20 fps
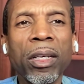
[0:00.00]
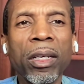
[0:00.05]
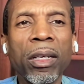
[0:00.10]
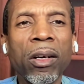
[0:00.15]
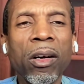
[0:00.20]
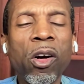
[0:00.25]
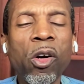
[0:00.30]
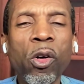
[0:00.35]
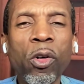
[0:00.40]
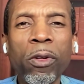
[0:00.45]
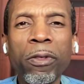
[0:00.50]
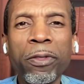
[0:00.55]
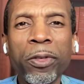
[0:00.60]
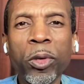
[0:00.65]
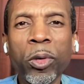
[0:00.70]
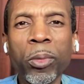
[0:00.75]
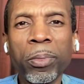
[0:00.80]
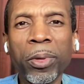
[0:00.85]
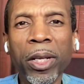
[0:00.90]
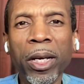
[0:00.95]
whole
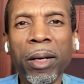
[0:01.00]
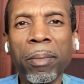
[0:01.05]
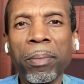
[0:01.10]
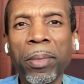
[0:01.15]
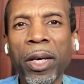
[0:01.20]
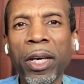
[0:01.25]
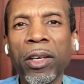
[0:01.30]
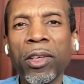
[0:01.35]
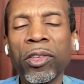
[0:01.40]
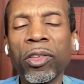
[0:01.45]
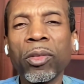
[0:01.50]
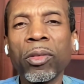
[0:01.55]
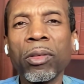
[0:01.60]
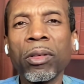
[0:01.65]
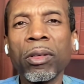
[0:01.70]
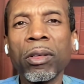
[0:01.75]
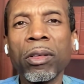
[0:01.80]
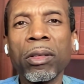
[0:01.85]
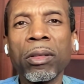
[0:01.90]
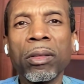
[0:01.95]
food plant based
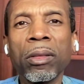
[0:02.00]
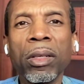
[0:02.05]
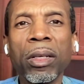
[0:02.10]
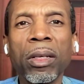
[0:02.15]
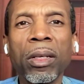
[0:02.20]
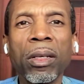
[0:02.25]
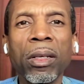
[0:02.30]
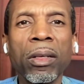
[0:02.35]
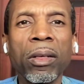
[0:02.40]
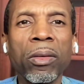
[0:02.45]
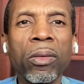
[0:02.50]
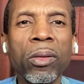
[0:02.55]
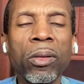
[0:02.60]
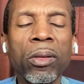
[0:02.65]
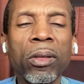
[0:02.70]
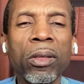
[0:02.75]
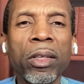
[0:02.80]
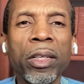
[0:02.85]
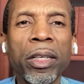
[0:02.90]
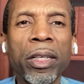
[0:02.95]
or
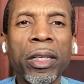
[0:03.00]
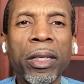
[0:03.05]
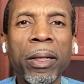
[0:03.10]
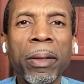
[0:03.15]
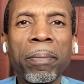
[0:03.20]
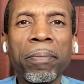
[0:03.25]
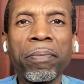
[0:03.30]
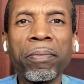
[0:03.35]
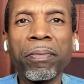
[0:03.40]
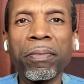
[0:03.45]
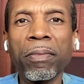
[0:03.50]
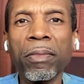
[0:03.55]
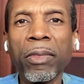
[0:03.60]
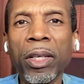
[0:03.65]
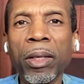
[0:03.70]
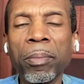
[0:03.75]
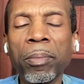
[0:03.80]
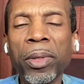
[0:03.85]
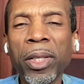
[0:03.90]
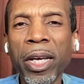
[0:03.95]
a
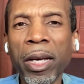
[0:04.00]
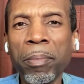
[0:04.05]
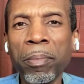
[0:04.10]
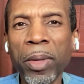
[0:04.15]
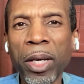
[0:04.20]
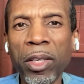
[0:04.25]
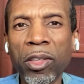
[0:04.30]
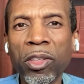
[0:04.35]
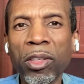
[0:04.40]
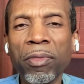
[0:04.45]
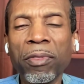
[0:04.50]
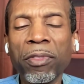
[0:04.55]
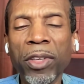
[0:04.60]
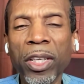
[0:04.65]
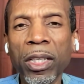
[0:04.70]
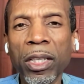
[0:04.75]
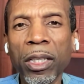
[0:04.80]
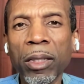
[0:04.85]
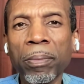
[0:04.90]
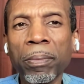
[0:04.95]
plant-based
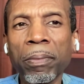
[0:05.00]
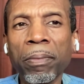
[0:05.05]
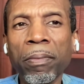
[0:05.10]
vegan.